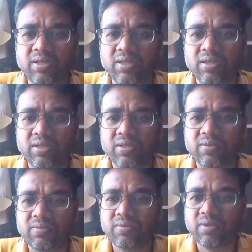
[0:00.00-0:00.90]
Uh,
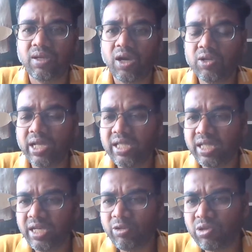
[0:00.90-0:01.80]
in the
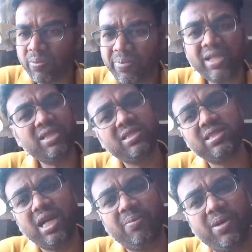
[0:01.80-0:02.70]
new company, this is
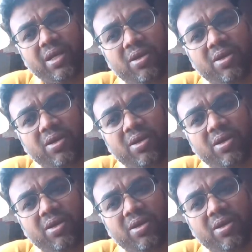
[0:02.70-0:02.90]
happening.